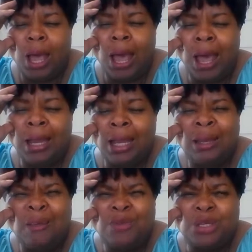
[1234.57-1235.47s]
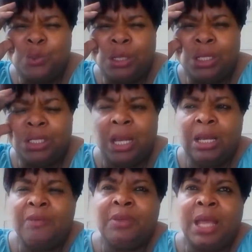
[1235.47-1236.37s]
odd. I love this religion. I
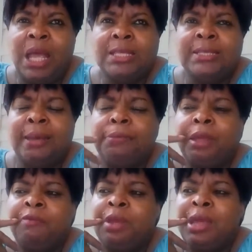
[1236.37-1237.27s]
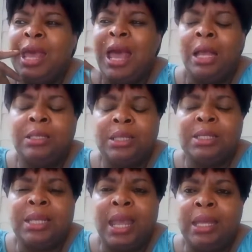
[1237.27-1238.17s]
love the concept of it. I
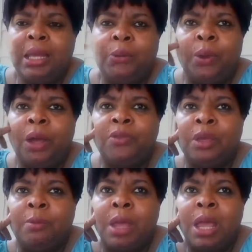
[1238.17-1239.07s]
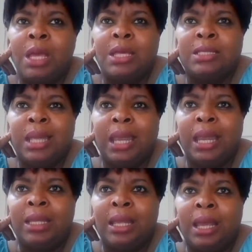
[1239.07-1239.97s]
just can't get around them
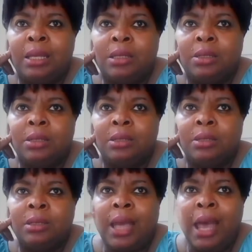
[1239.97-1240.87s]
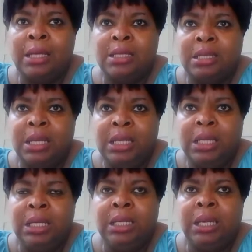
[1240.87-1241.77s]
saying that God is a
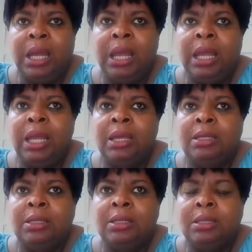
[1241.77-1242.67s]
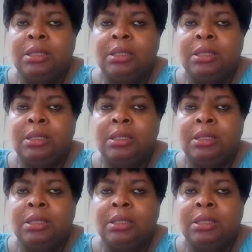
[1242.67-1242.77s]
he and